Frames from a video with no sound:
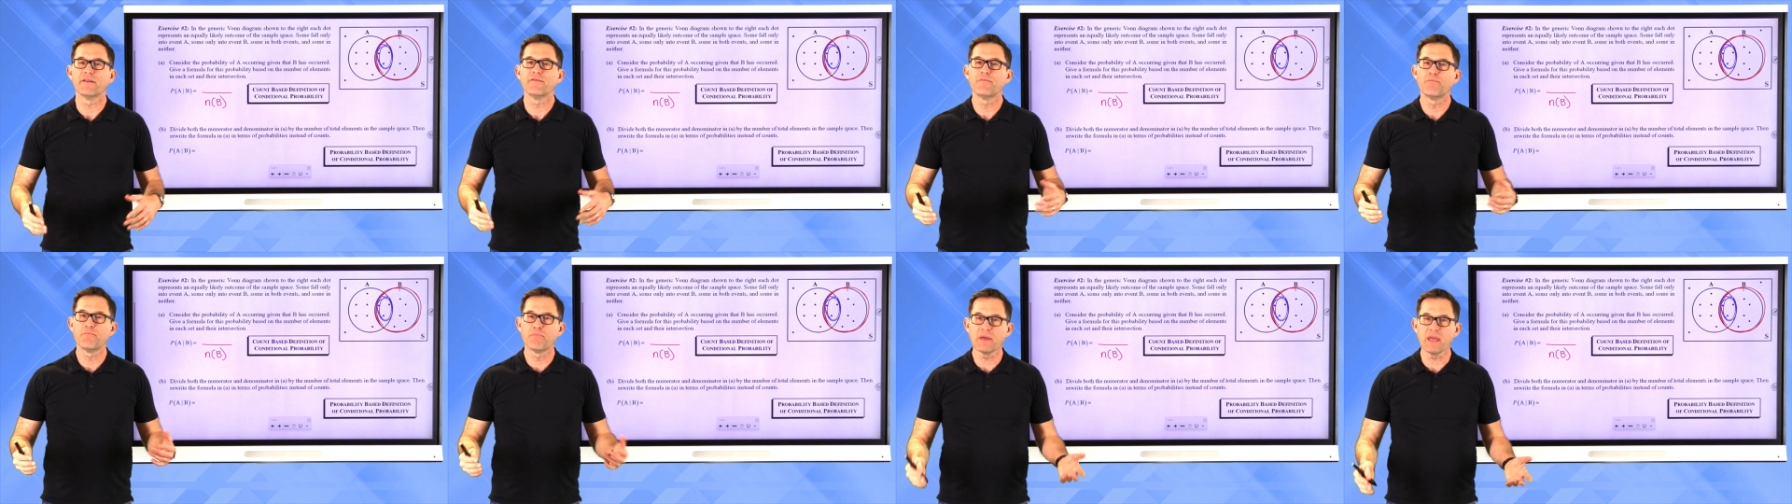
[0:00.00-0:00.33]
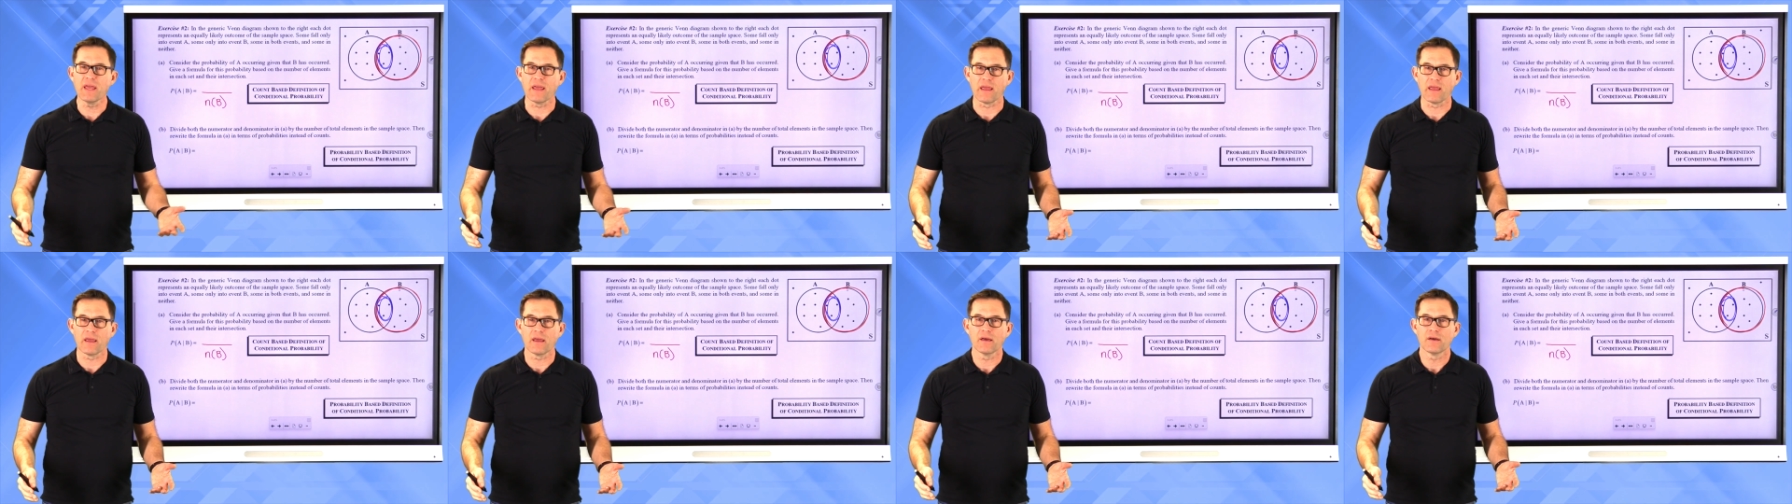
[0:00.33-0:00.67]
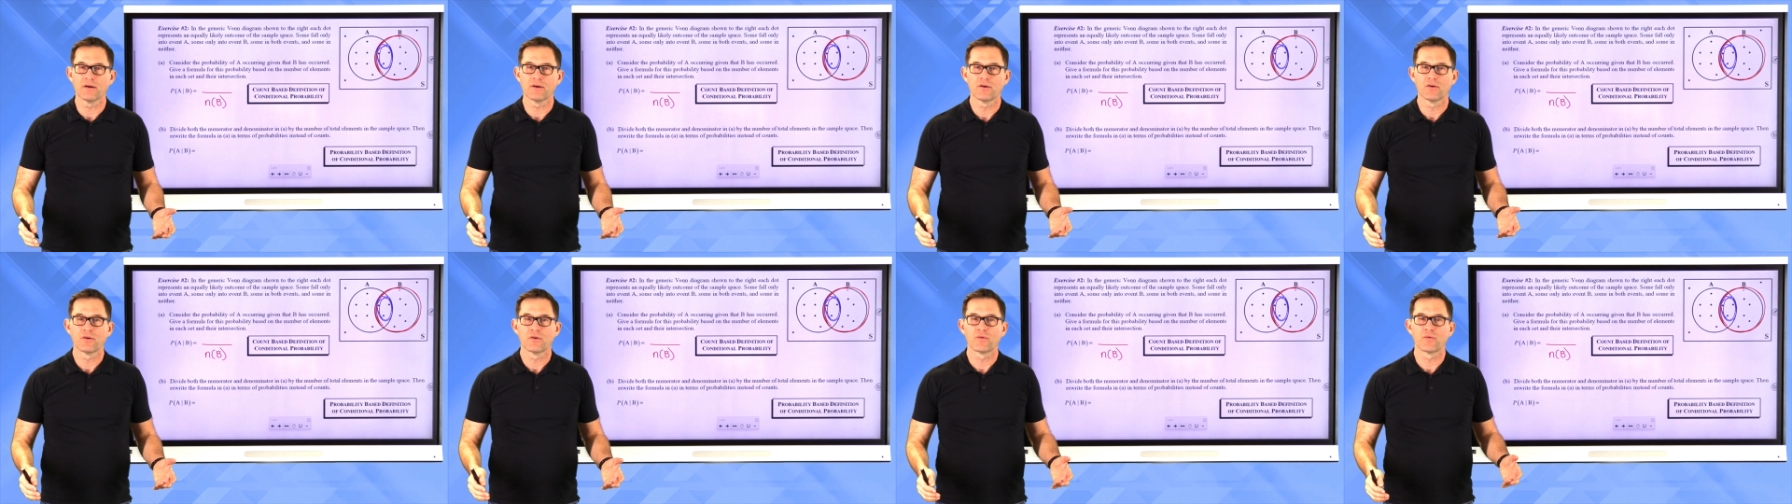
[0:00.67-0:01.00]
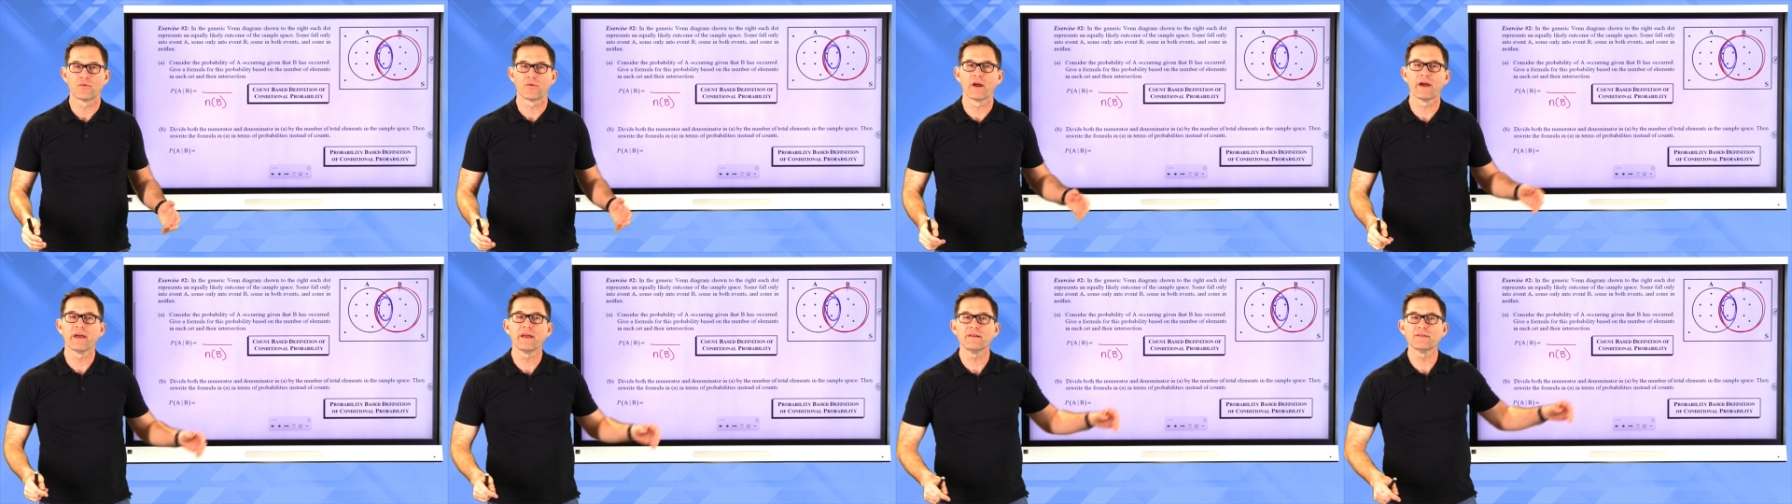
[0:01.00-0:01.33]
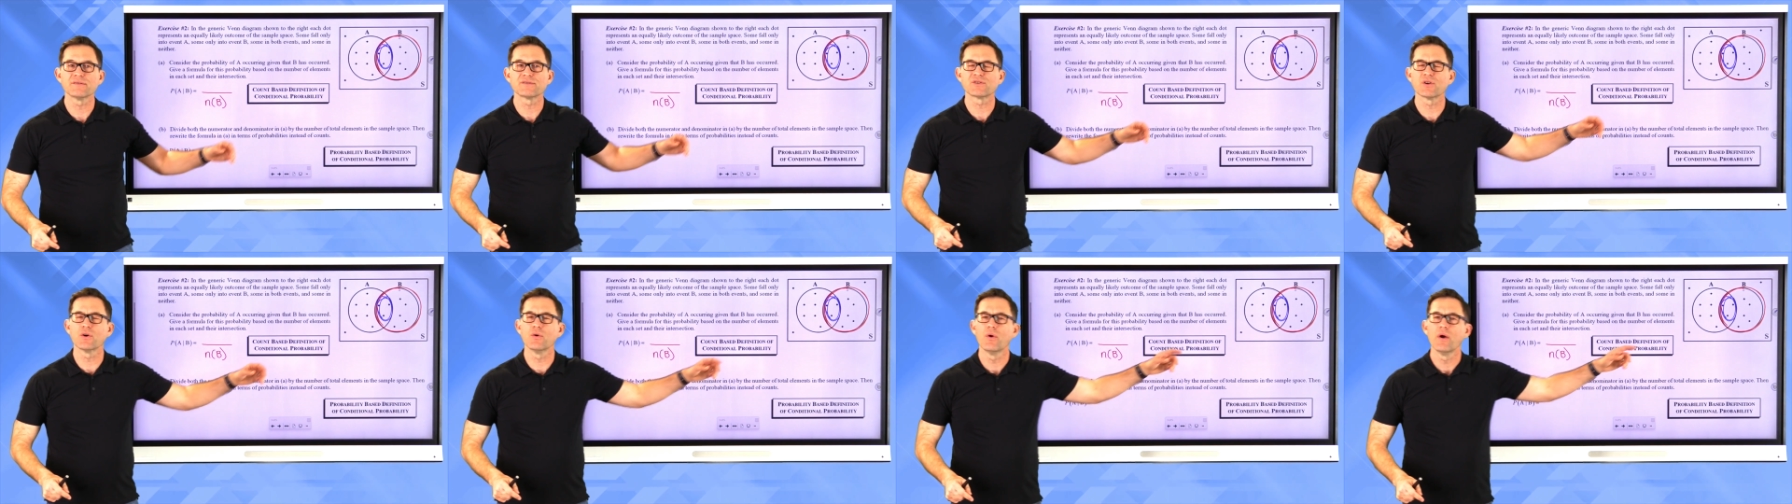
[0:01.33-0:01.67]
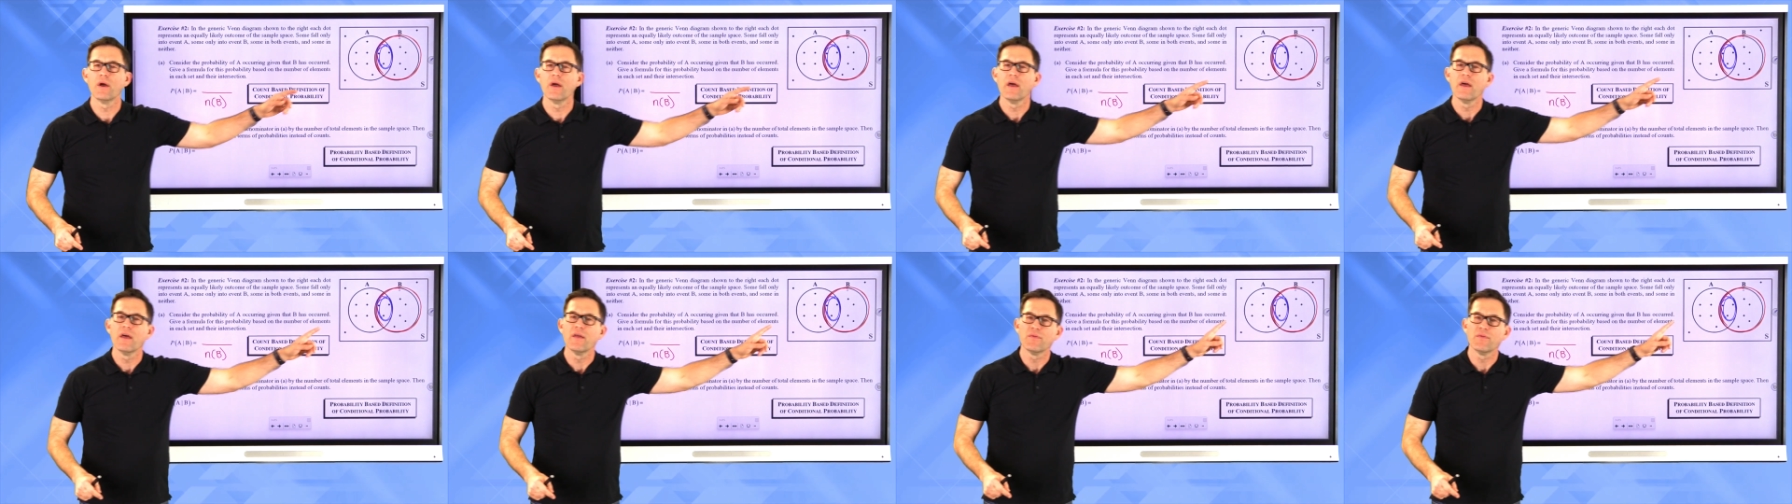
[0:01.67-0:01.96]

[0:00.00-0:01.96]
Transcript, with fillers: of B, right? So